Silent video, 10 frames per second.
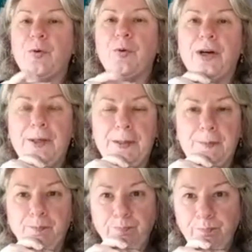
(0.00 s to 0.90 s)

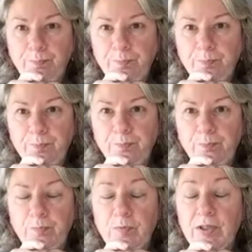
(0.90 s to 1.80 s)

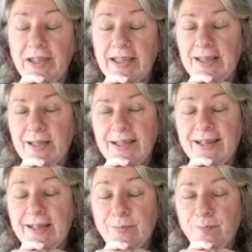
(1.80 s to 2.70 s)
I had an eye